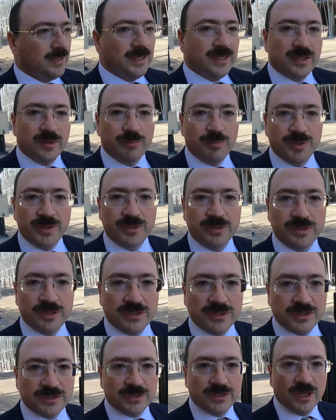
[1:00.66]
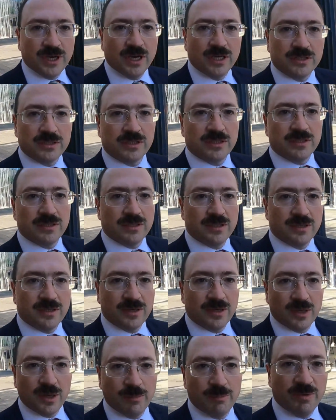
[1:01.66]
It appears that
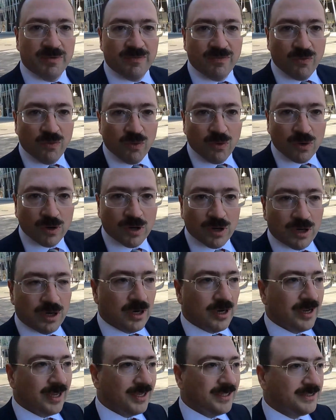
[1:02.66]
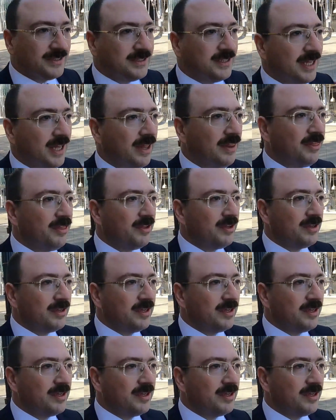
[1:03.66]
before his death,